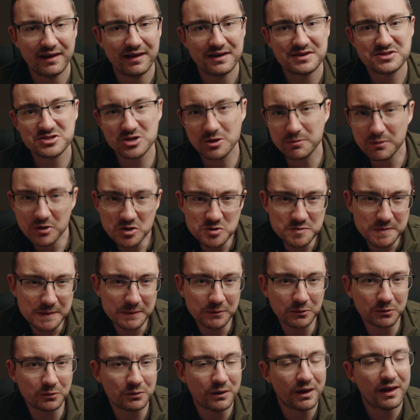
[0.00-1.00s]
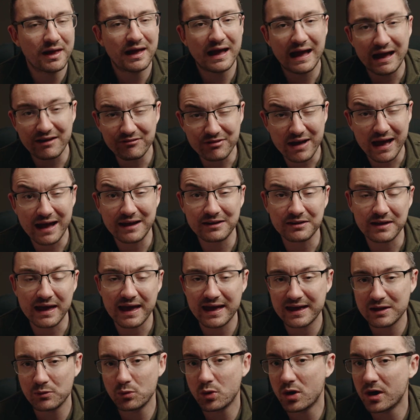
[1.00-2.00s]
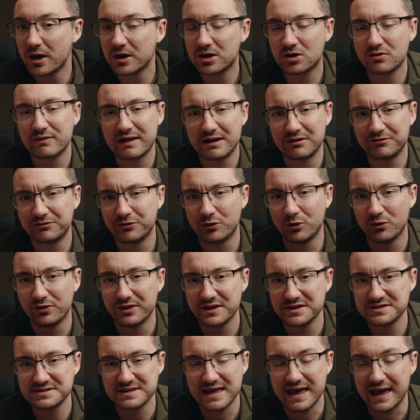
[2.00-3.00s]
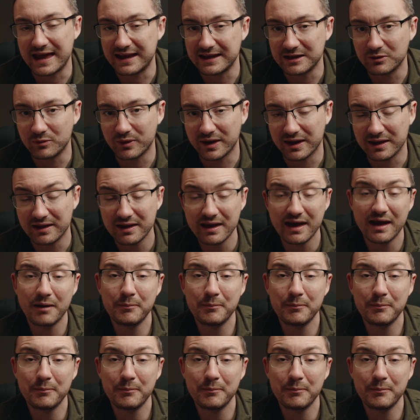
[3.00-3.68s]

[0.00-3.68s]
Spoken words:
So most people have had a workaround for this anyway.